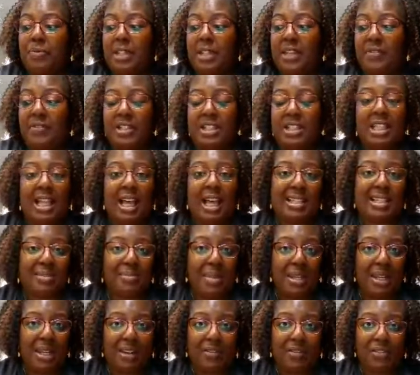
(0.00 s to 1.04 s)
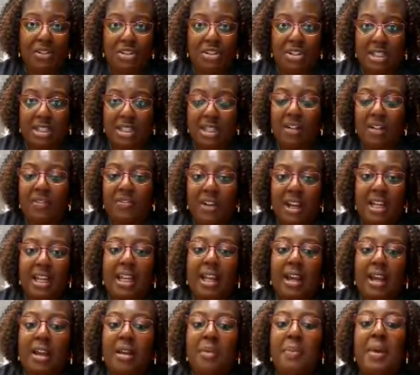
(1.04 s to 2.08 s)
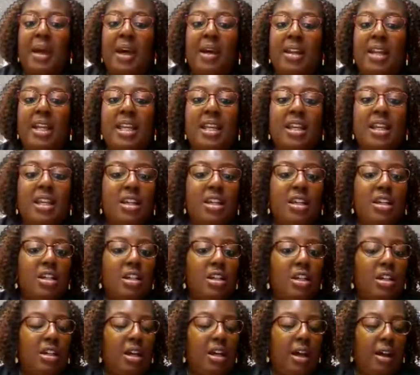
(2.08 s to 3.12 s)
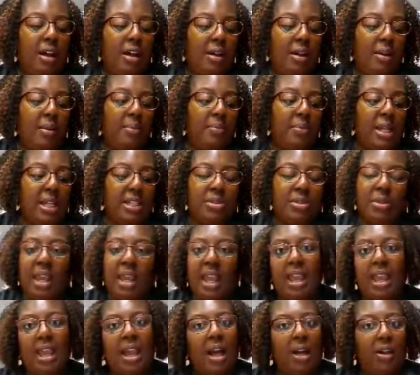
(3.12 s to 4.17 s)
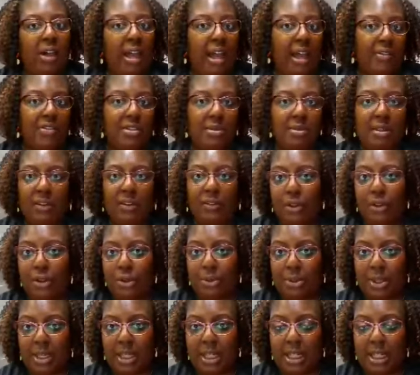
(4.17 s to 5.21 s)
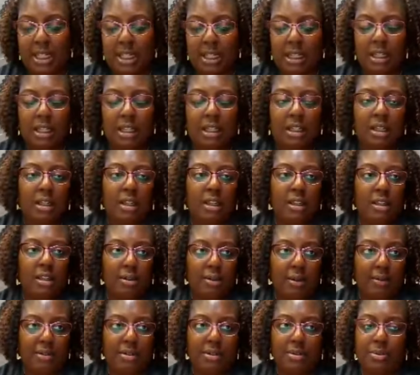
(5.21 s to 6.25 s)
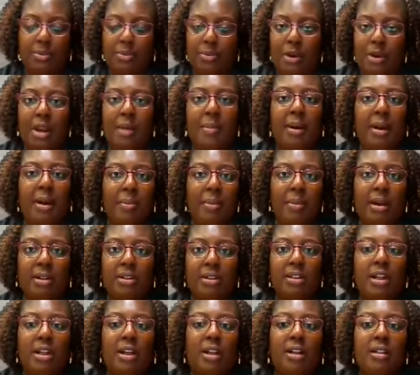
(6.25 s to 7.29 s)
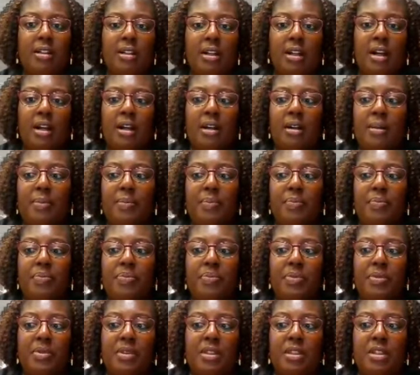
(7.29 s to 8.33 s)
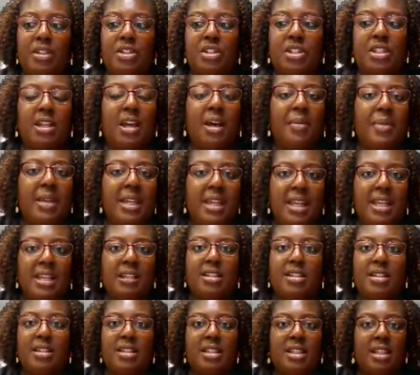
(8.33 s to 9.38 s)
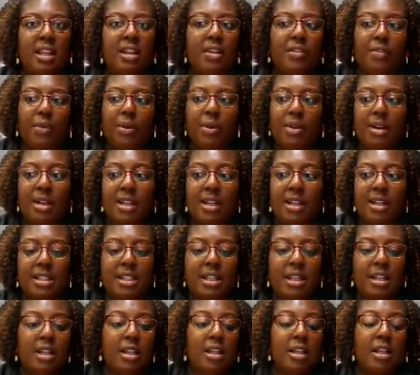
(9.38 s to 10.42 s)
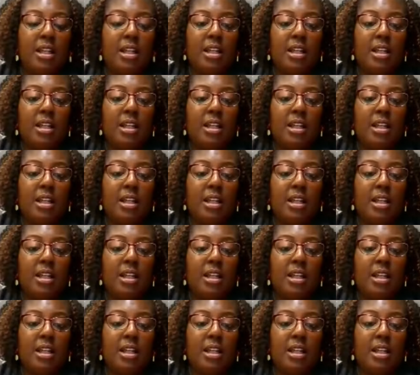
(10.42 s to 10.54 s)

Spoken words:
if it's last minute, if you're just now finding out about it, that's okay. I'll have something for you to read. You don't have to worry about a monologue. Just come in, sing for us,